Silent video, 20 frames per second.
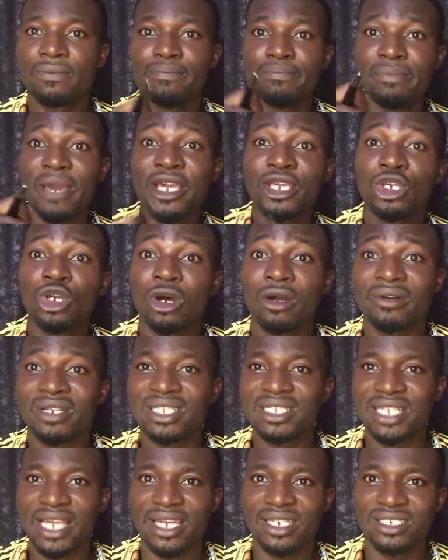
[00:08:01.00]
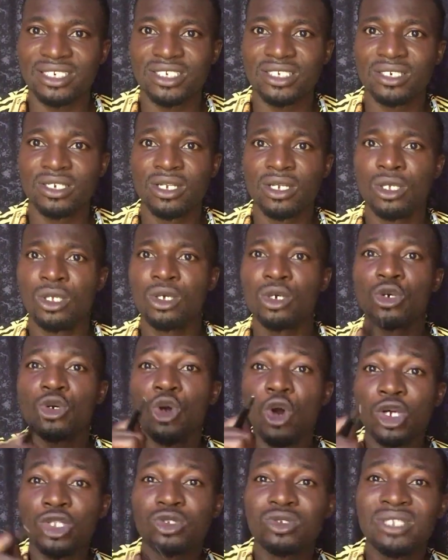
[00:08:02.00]
make your research.
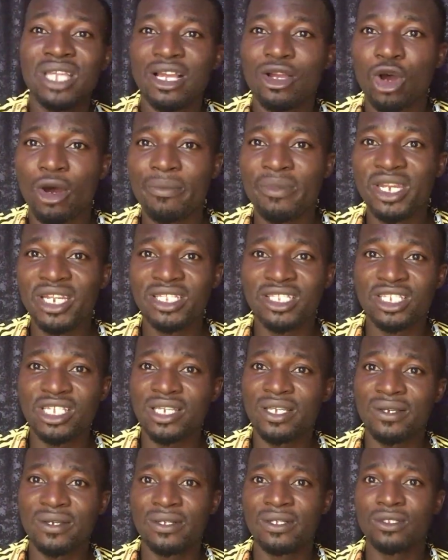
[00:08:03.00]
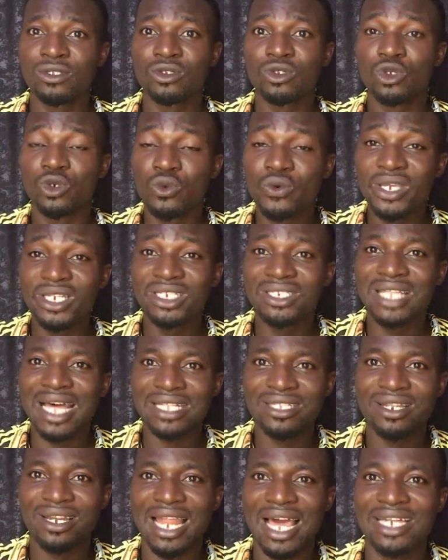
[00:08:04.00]
Go to the community to which
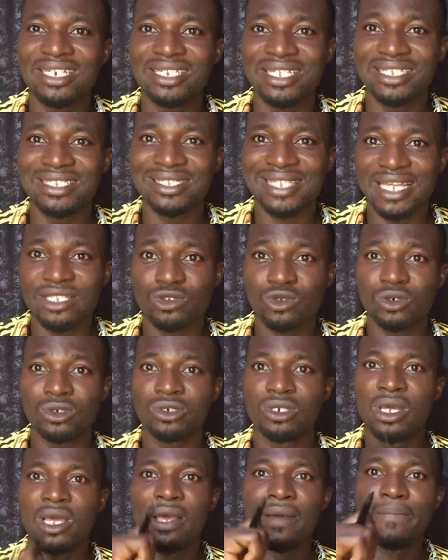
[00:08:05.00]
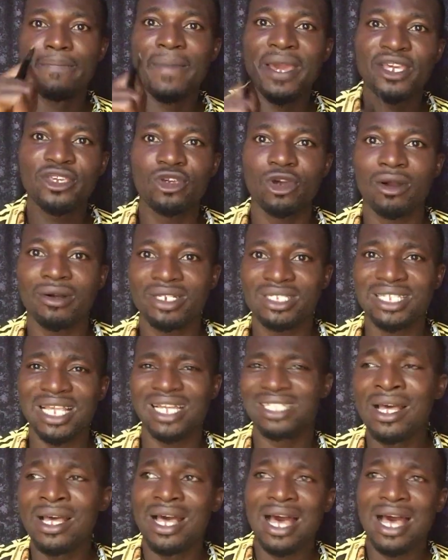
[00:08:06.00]
that land is settled, make your research.